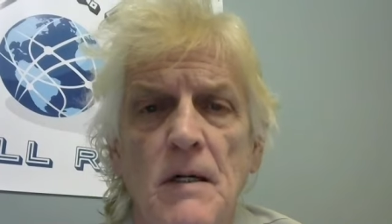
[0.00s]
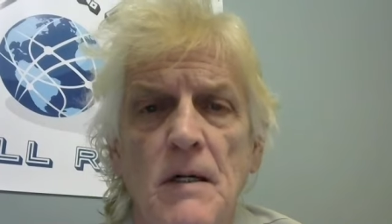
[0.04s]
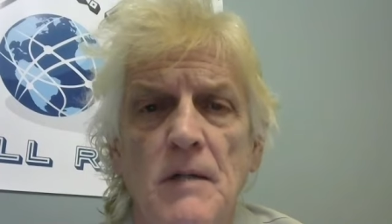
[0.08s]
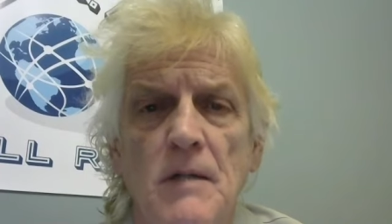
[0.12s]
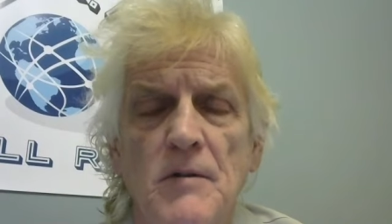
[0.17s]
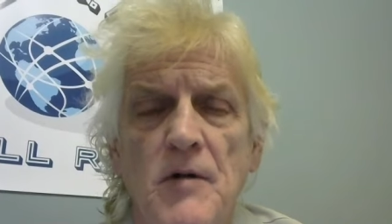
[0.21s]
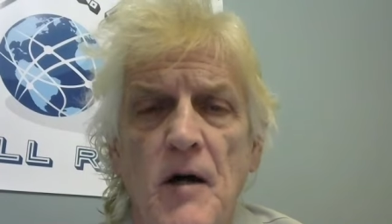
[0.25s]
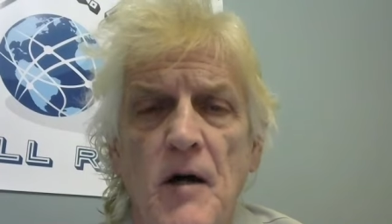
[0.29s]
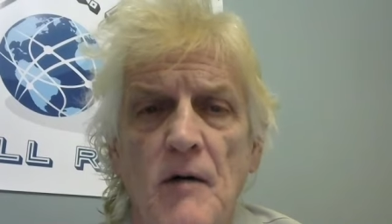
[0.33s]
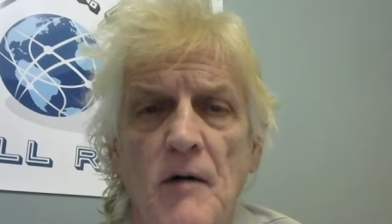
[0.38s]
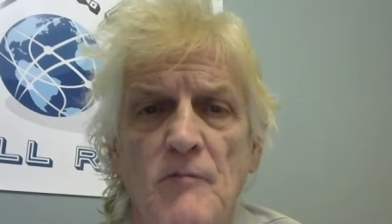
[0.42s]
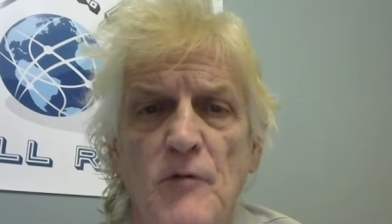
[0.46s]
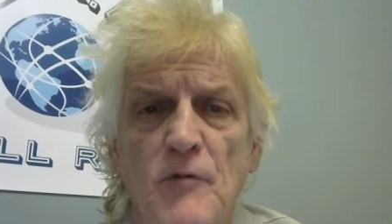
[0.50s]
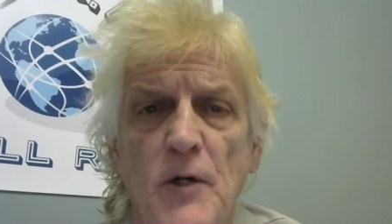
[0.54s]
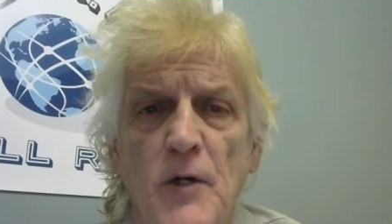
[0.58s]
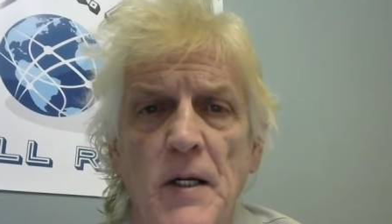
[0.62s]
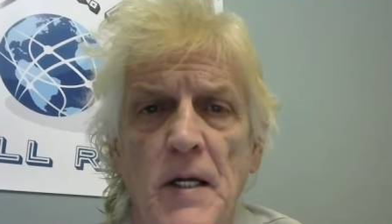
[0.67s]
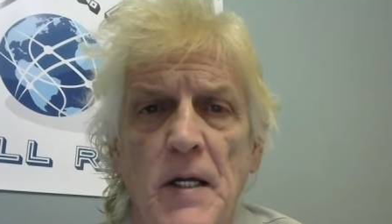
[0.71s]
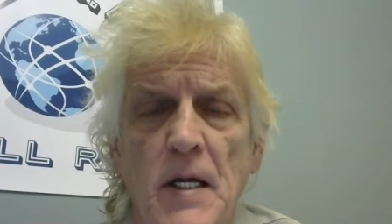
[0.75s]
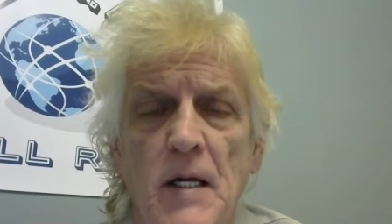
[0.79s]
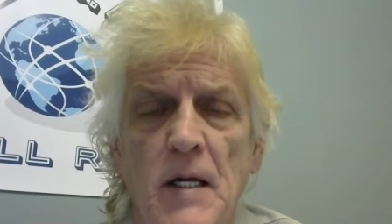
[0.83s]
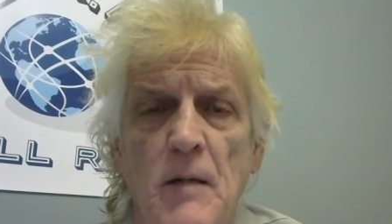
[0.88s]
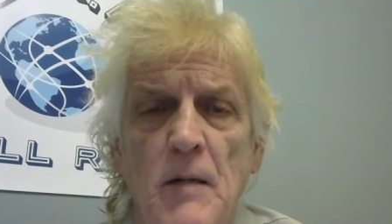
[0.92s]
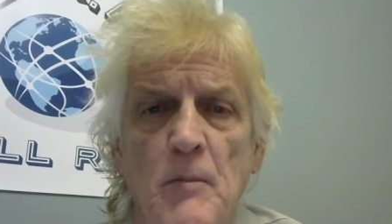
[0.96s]

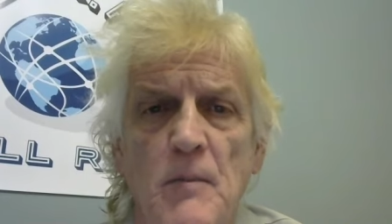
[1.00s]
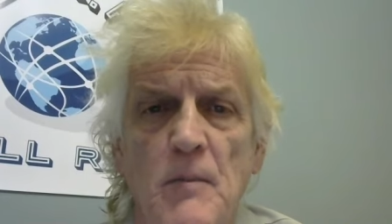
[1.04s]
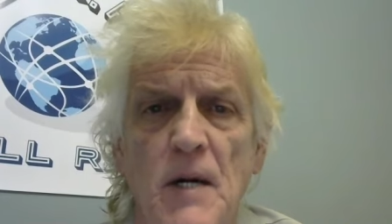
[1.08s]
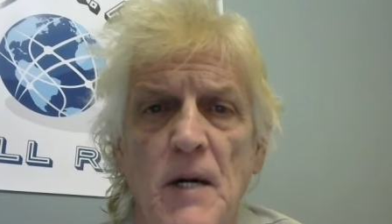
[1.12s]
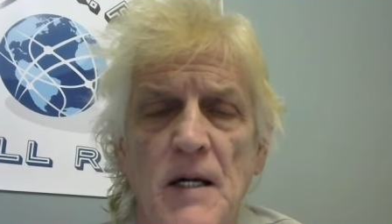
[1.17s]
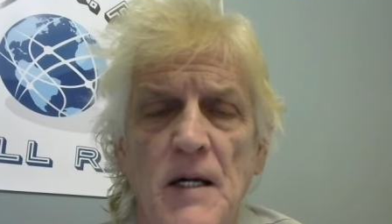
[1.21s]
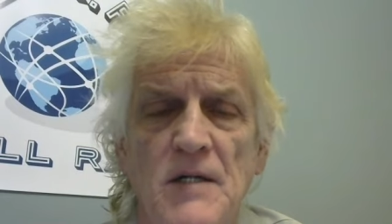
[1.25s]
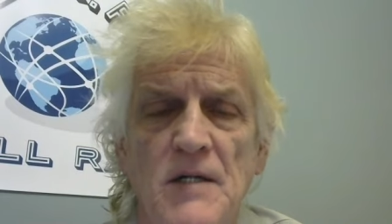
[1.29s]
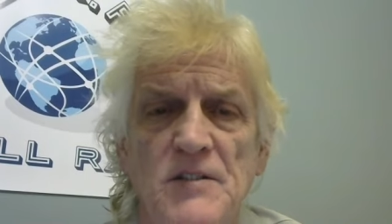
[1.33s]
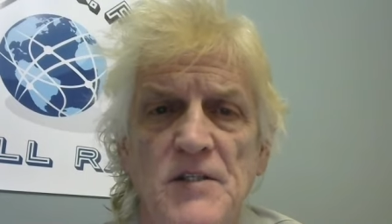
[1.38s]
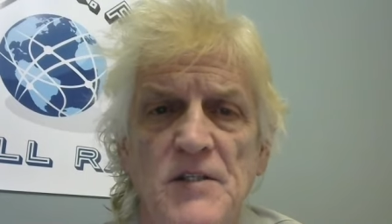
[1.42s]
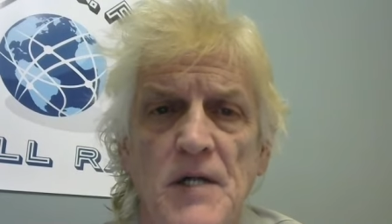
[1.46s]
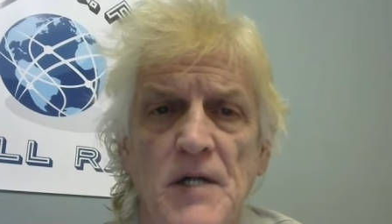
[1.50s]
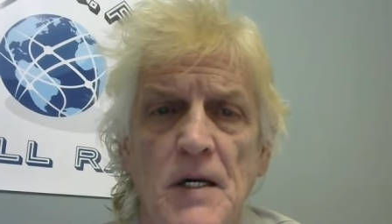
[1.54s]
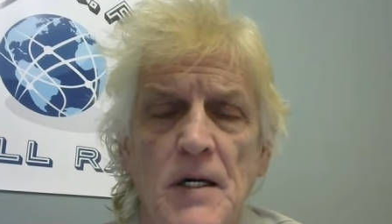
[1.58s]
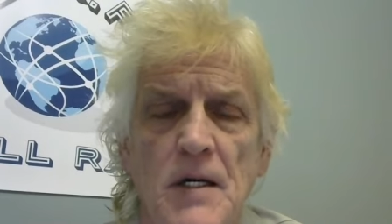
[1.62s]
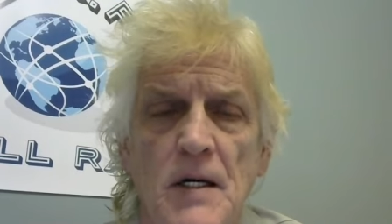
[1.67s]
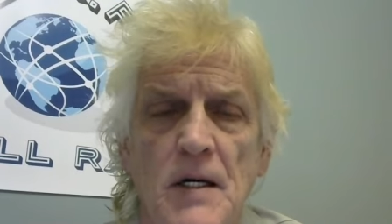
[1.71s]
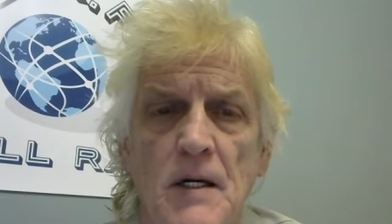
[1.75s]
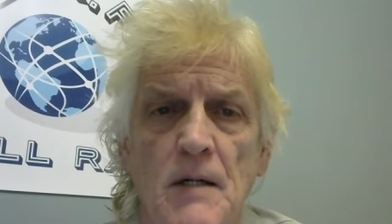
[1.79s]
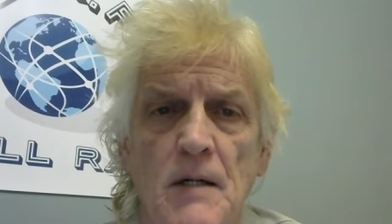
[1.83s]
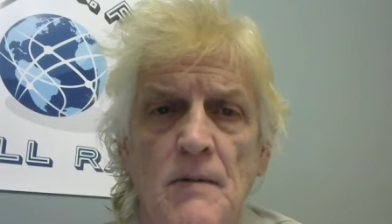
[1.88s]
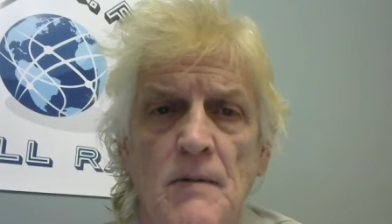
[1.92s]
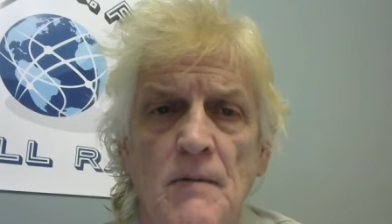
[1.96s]
uncovering him as
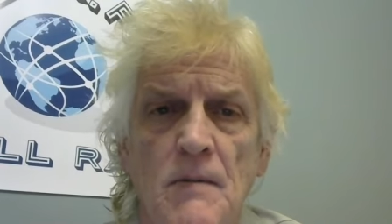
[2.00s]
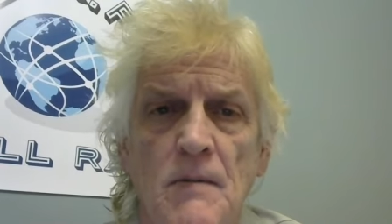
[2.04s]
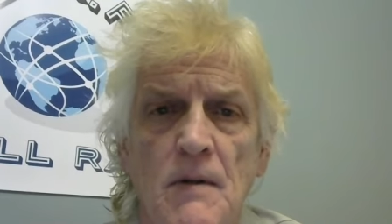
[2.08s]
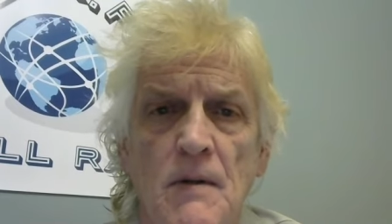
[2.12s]
a uh,